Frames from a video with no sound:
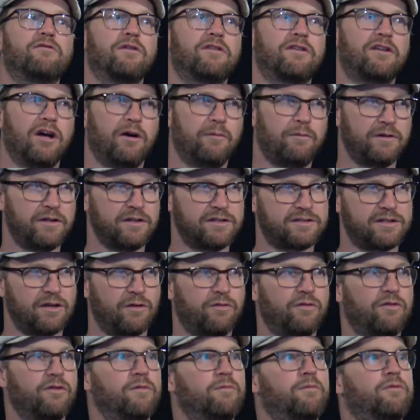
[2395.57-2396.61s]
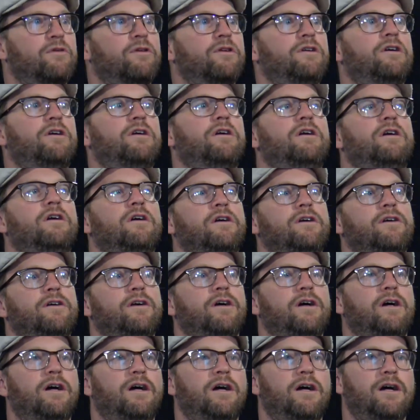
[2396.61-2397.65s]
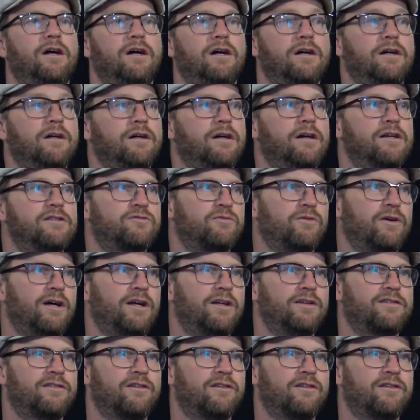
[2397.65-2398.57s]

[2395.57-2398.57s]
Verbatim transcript: with companies south of the border uh, as well.